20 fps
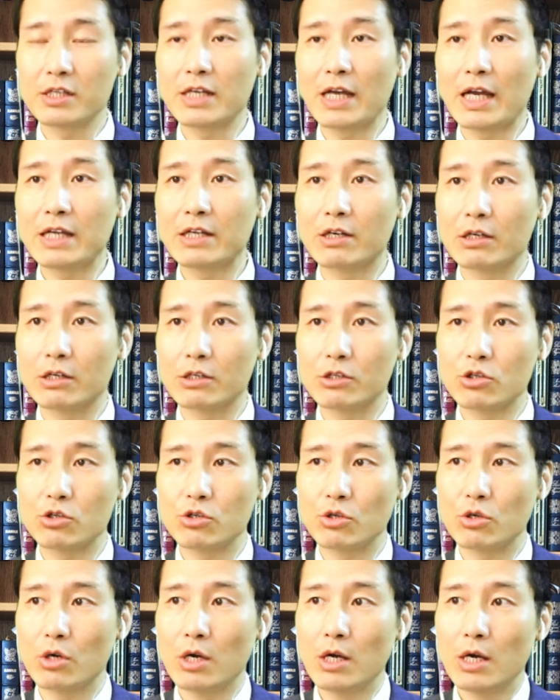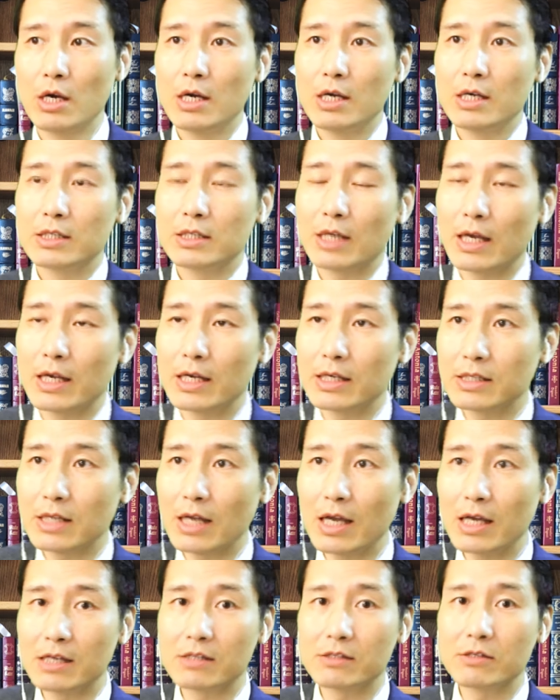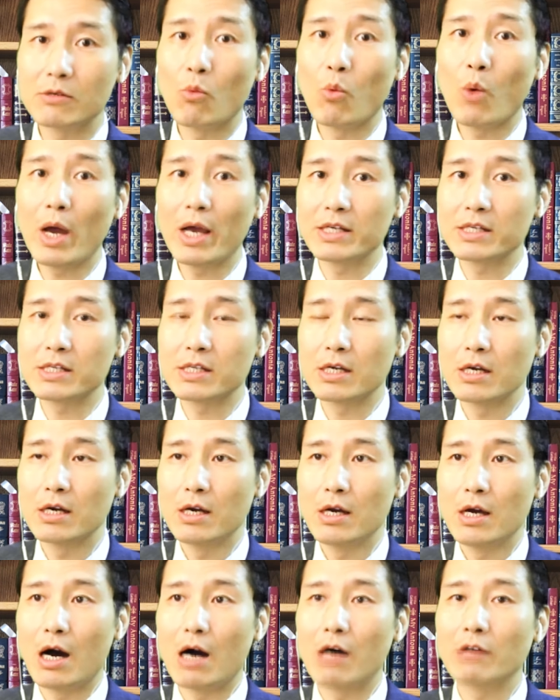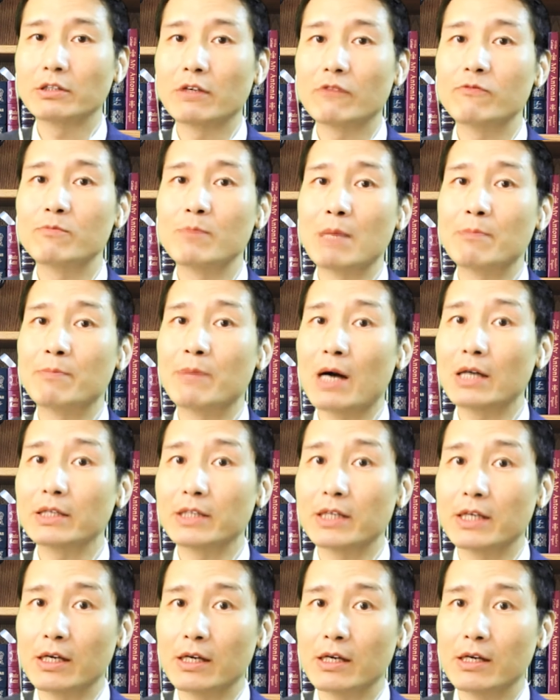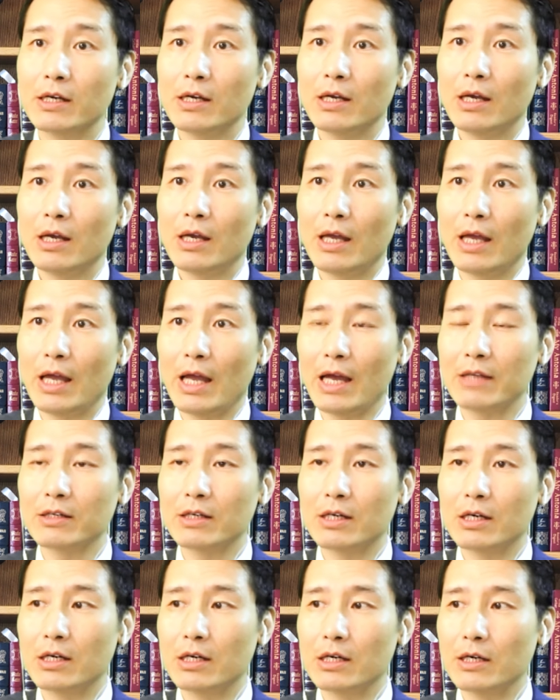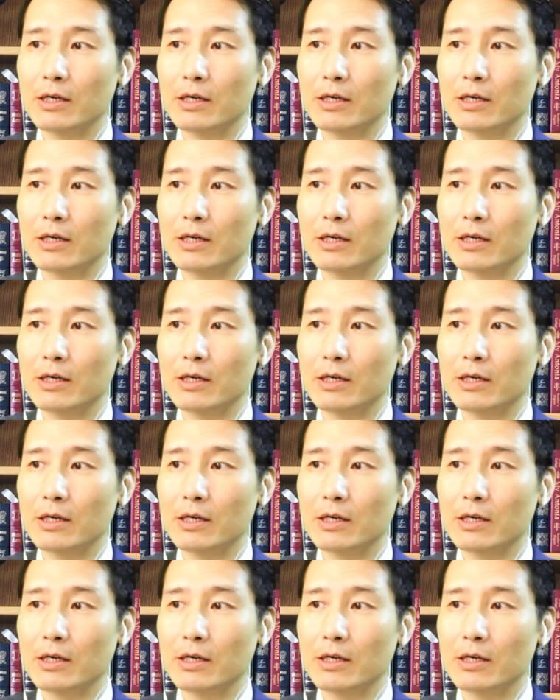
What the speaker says: container to take the waste out of my body, and